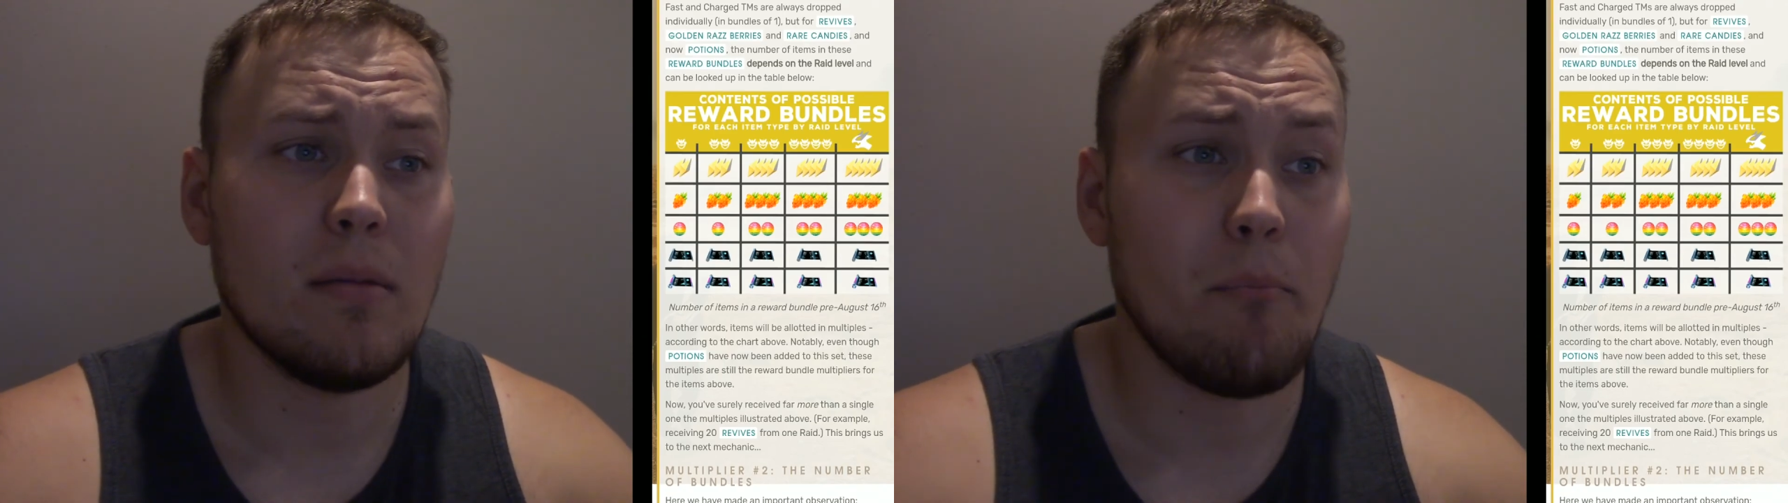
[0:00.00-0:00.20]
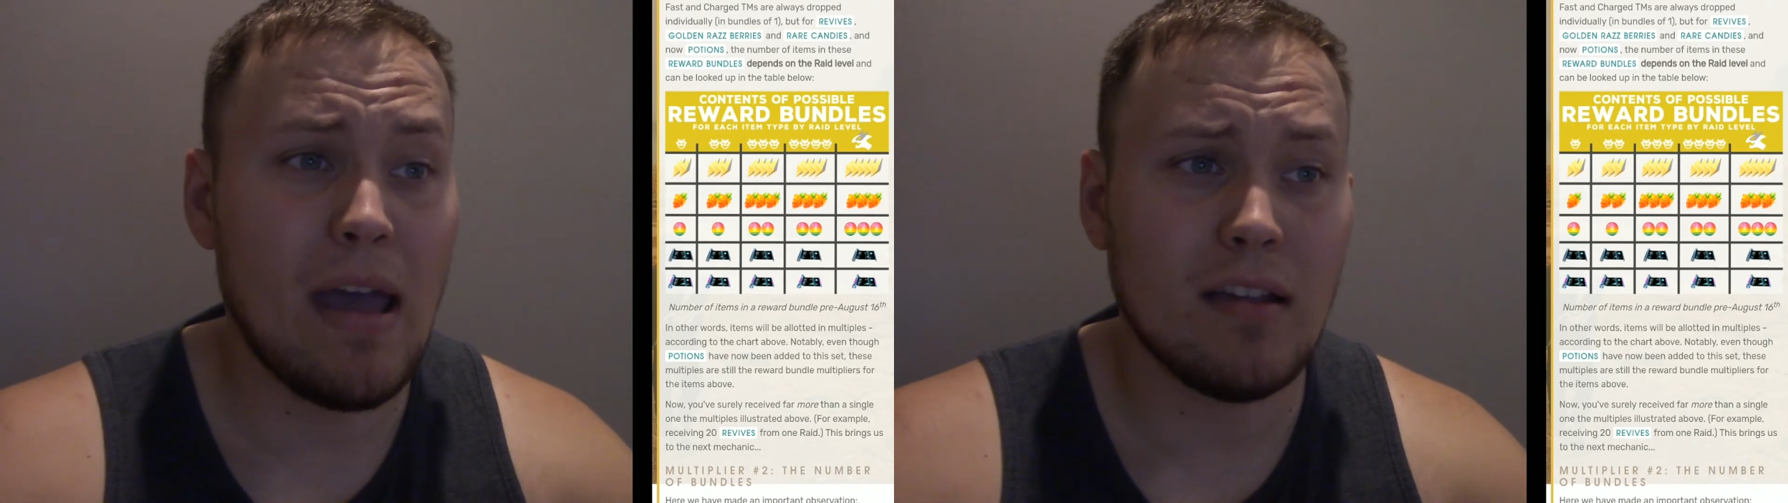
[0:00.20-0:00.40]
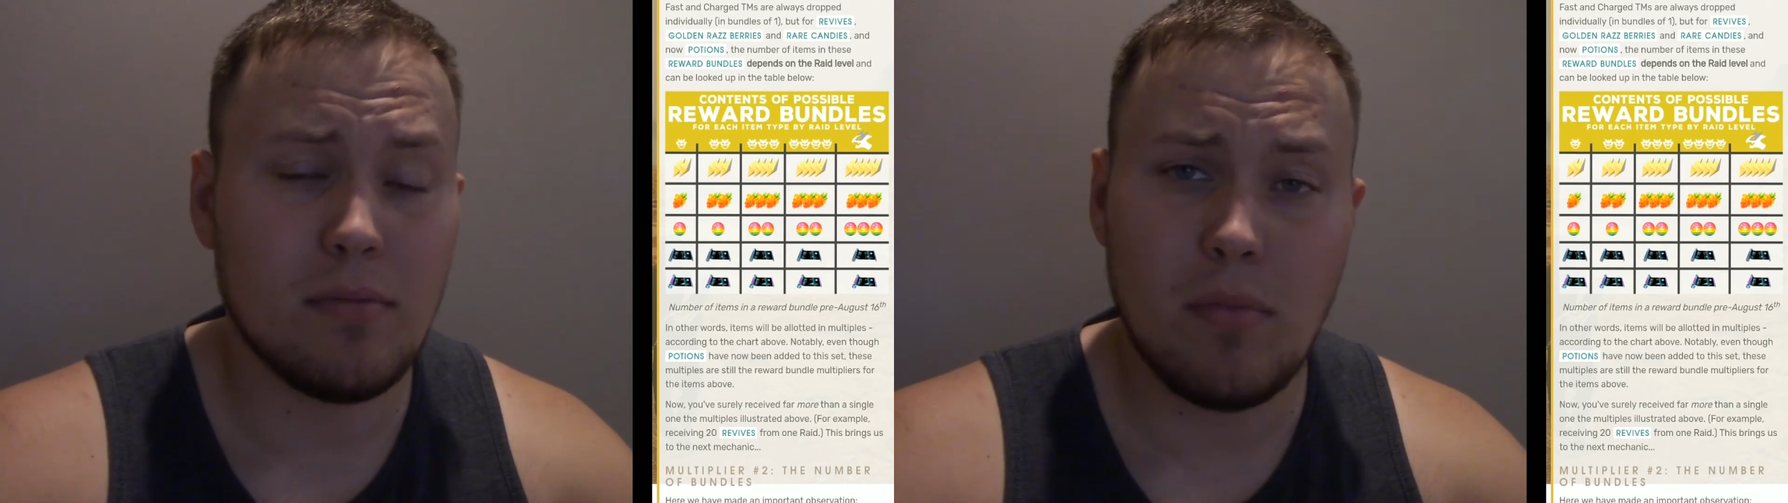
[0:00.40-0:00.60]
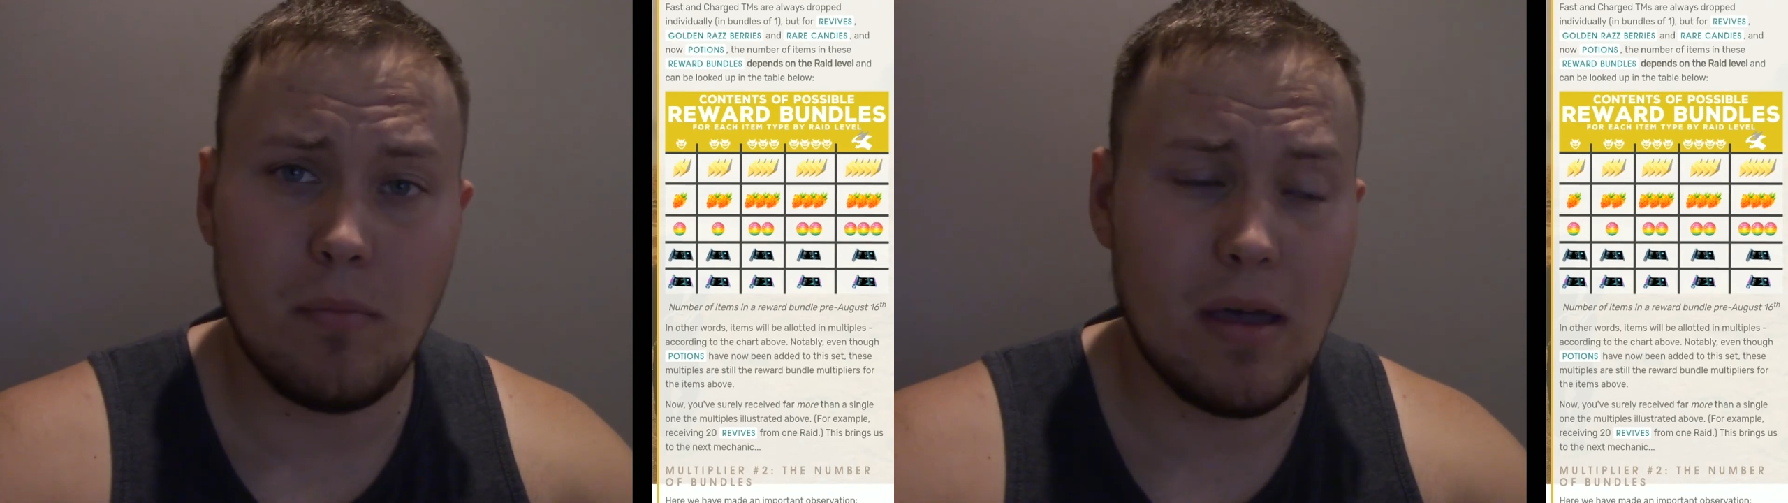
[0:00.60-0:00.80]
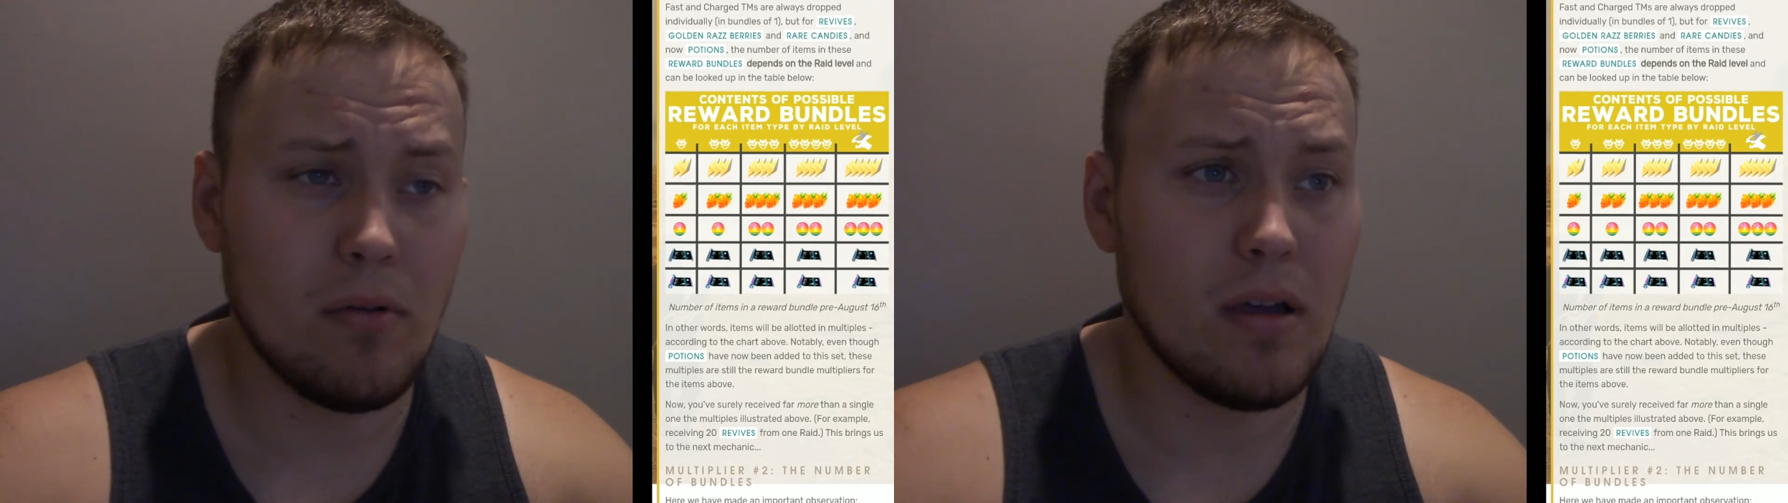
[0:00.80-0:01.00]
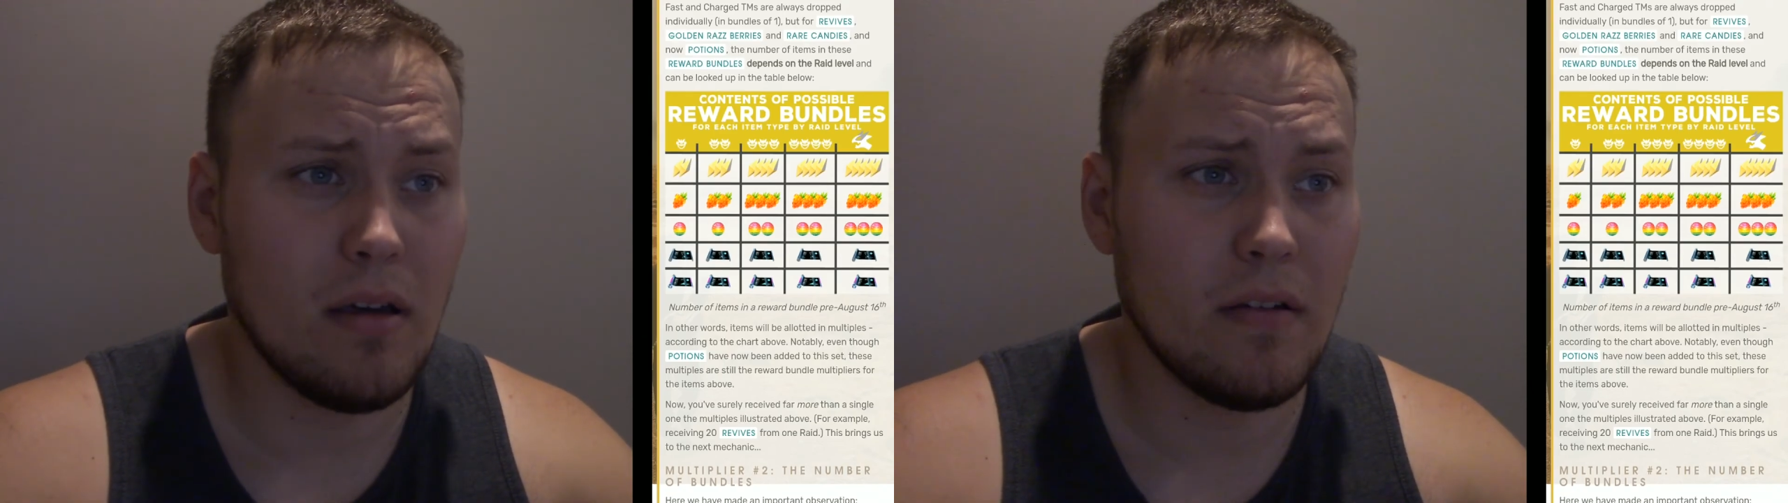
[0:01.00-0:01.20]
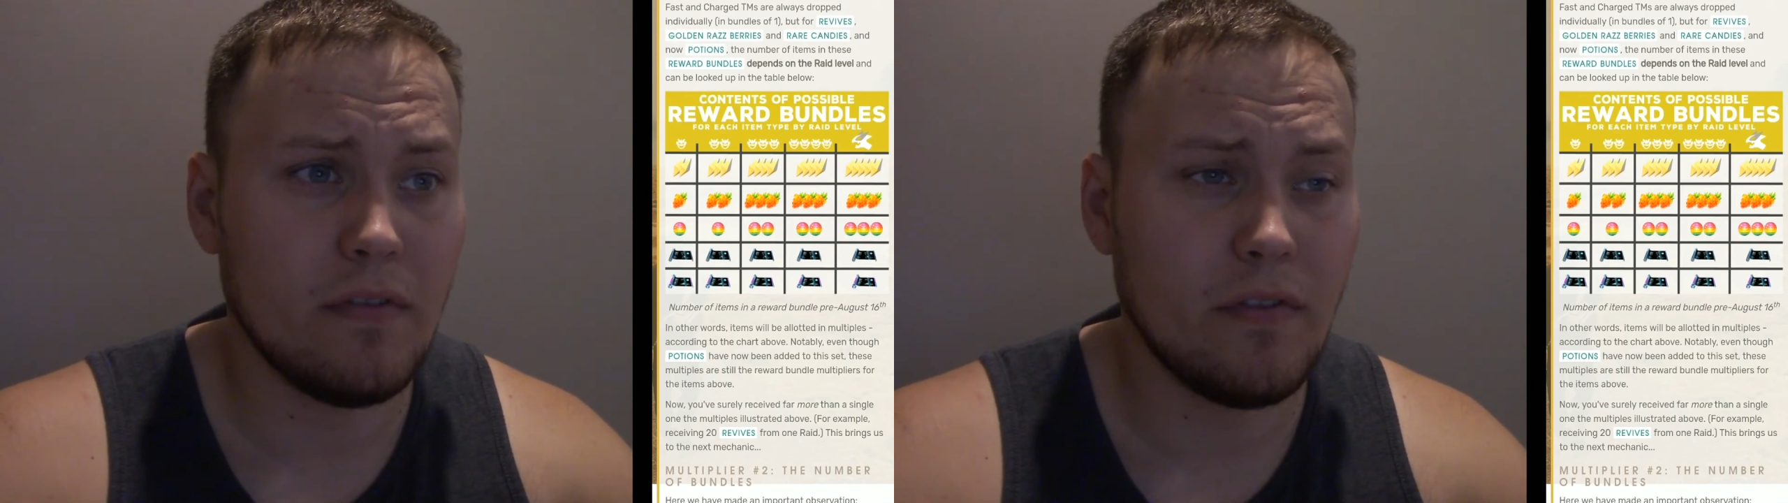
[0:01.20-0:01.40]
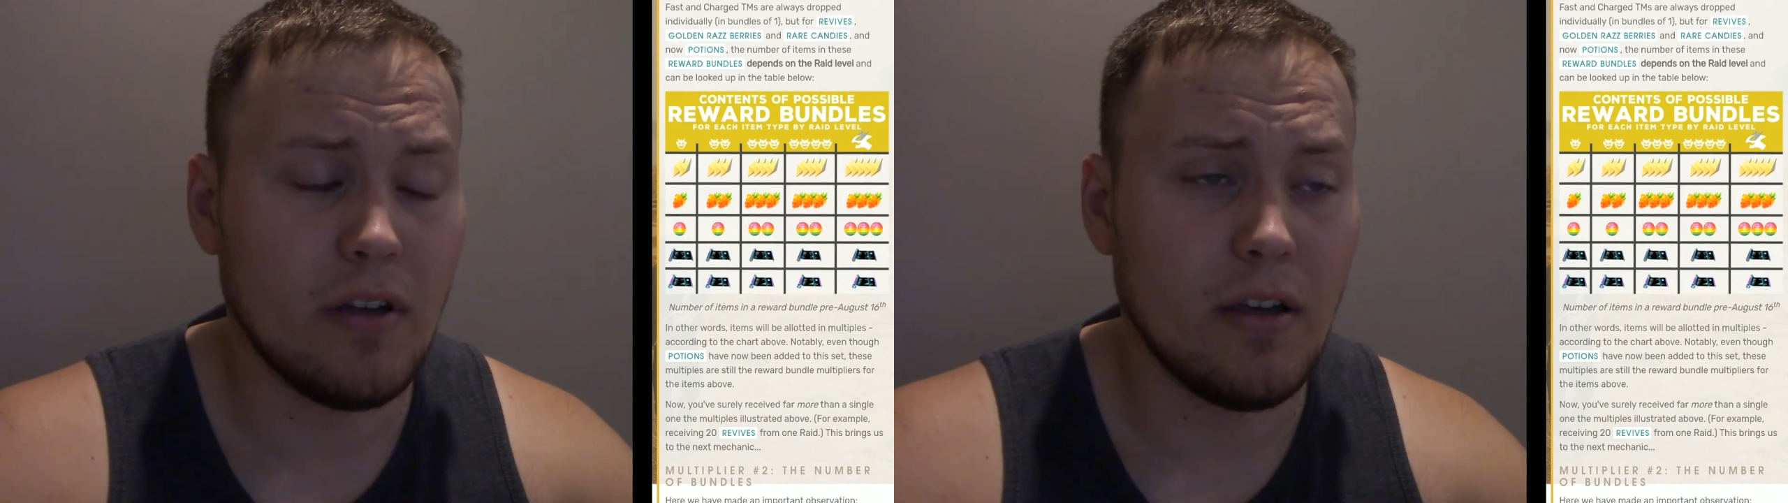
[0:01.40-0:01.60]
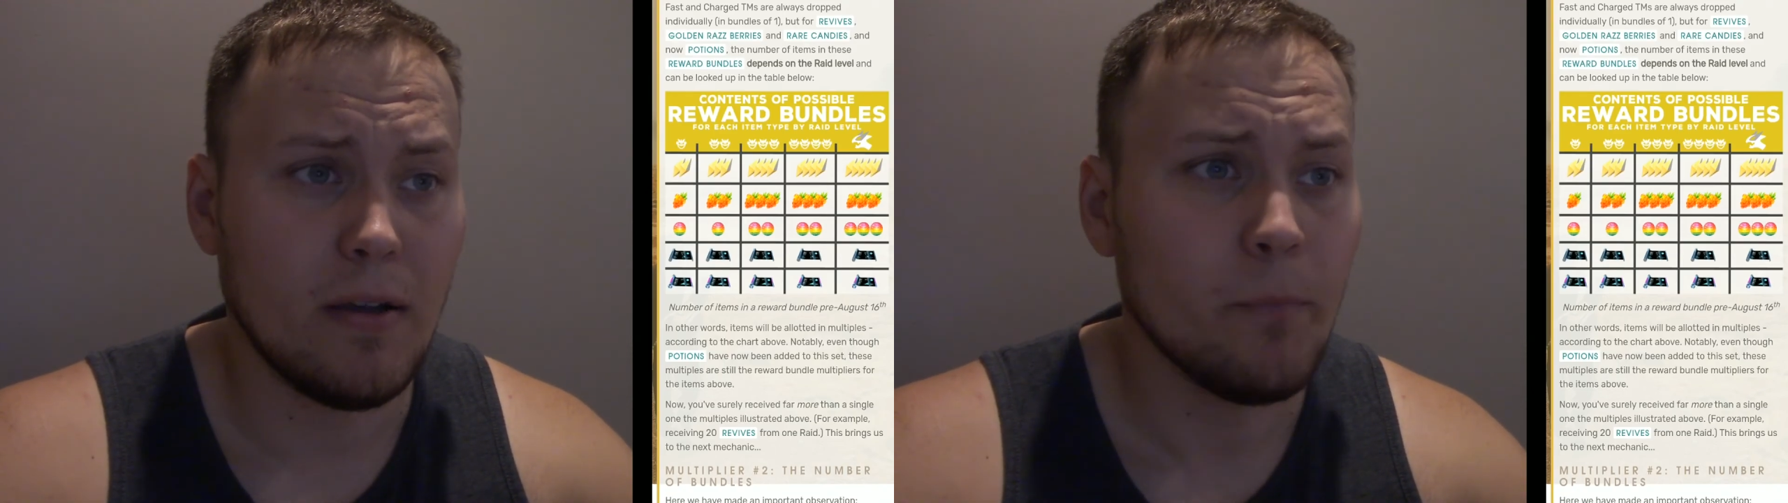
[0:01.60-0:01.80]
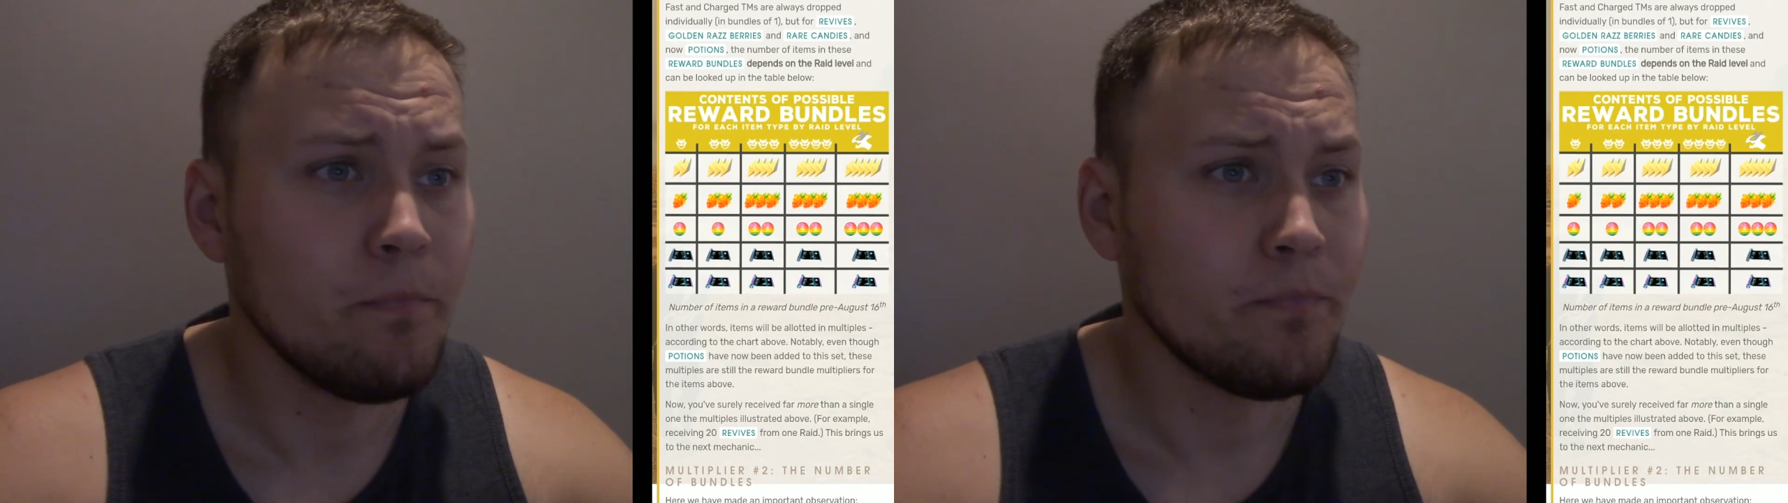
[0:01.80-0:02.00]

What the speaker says: maximum amount of